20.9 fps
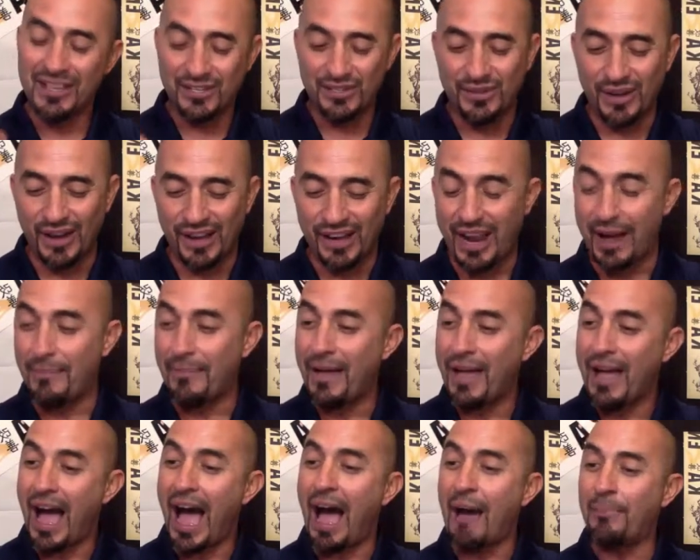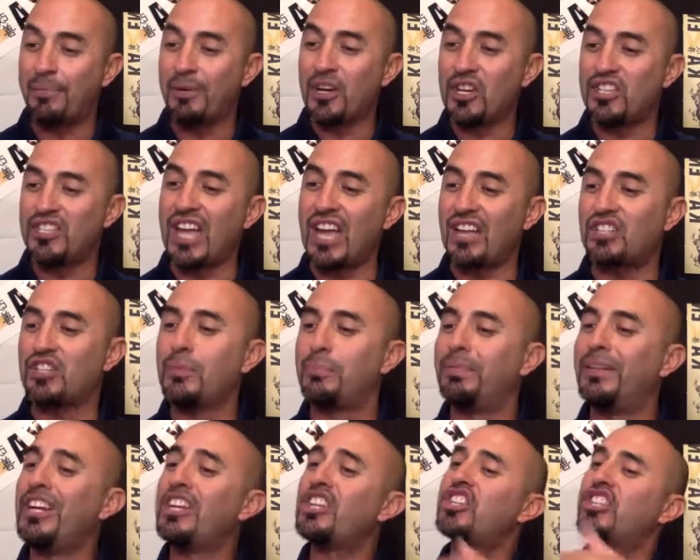Straight up. I appreciate you.
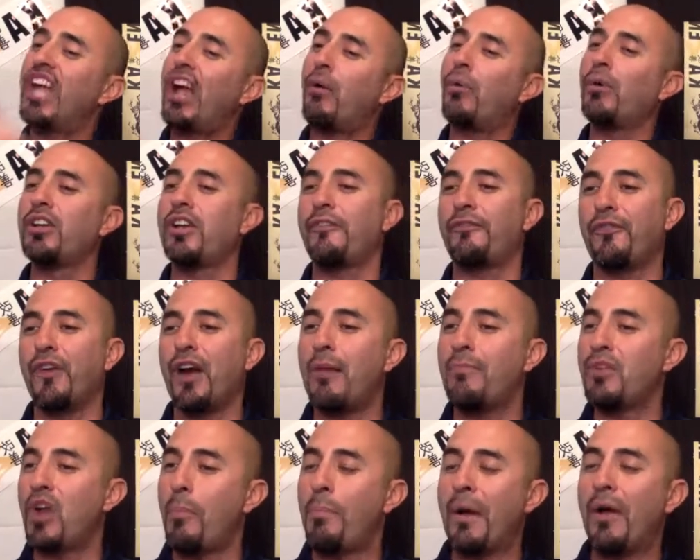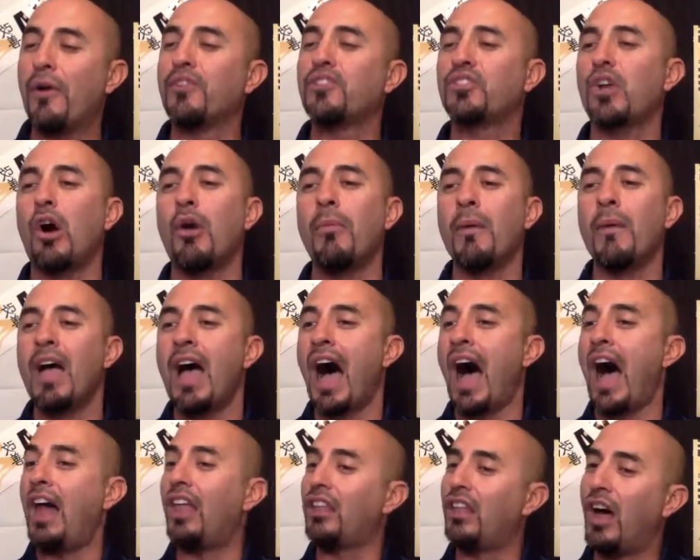Please share where you're from, no Periscope.
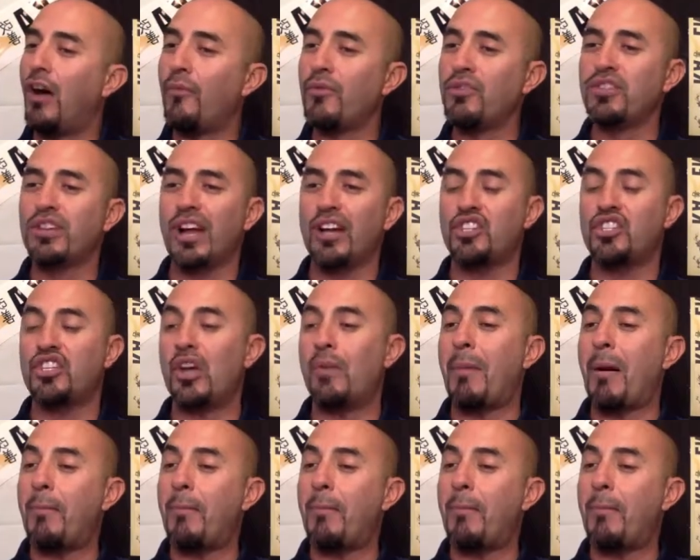I love when you guys share.